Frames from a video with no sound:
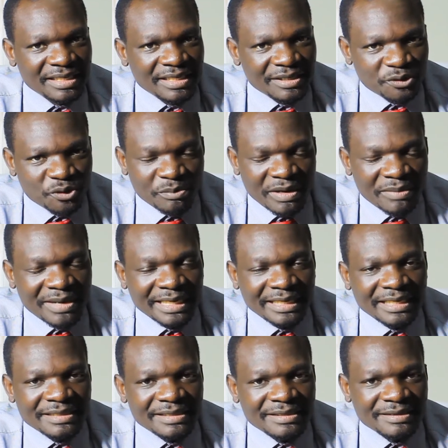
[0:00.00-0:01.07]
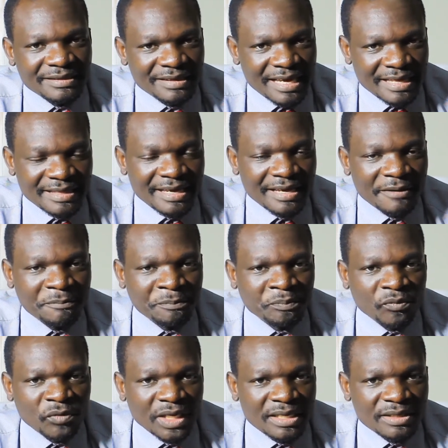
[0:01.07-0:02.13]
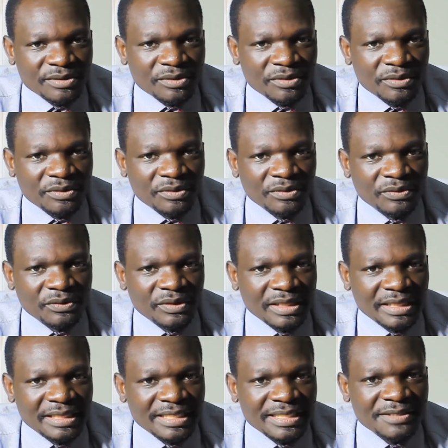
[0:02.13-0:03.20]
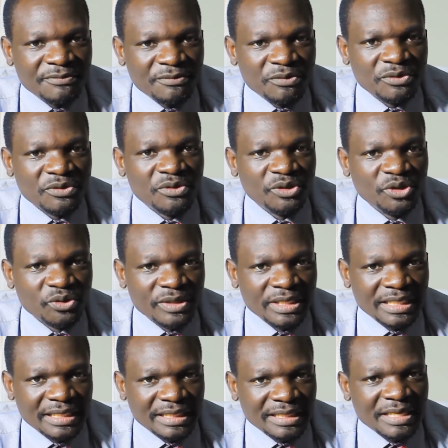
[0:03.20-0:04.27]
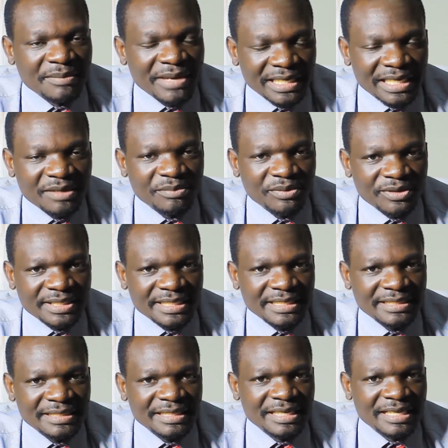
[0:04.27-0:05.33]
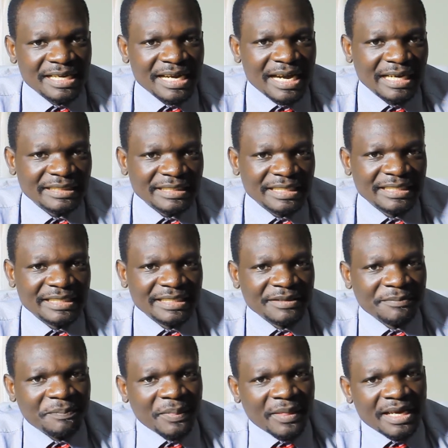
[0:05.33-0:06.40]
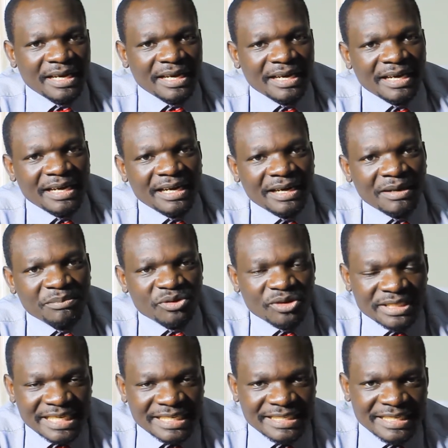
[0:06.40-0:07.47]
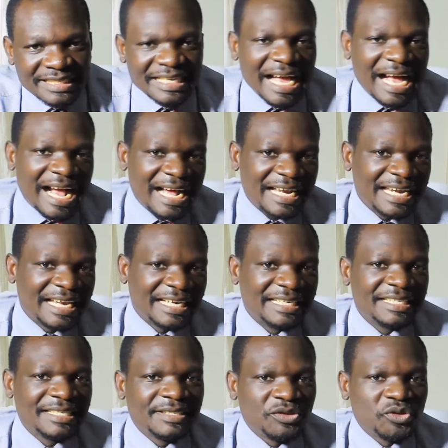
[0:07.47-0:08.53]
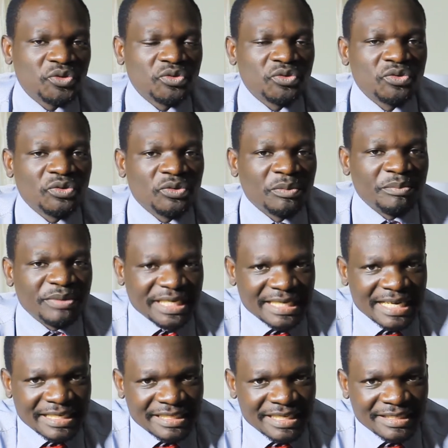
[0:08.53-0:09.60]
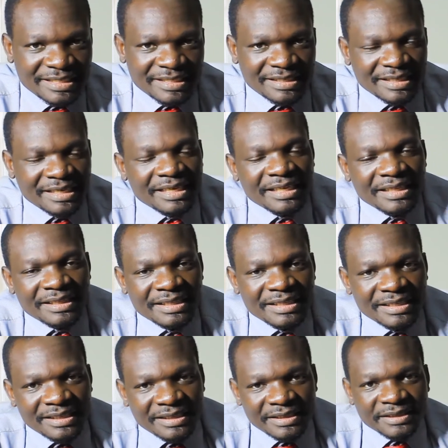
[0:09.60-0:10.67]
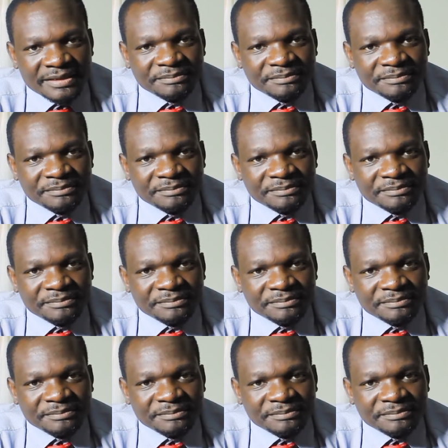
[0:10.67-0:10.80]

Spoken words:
supermarkets. They are there. So this food, during the making process, actually proteases are added to pre-digest the